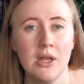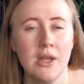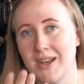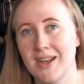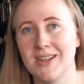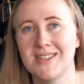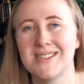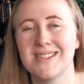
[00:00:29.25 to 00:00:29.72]

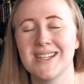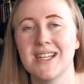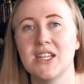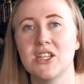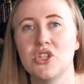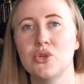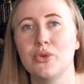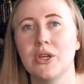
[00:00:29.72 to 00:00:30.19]
and I
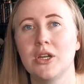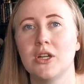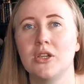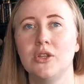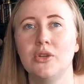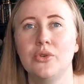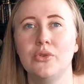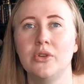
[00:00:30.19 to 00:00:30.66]
decided to
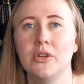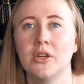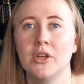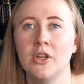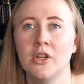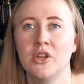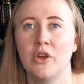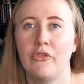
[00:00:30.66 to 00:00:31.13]
include
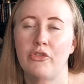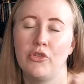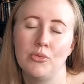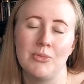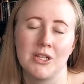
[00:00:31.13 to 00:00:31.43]
a few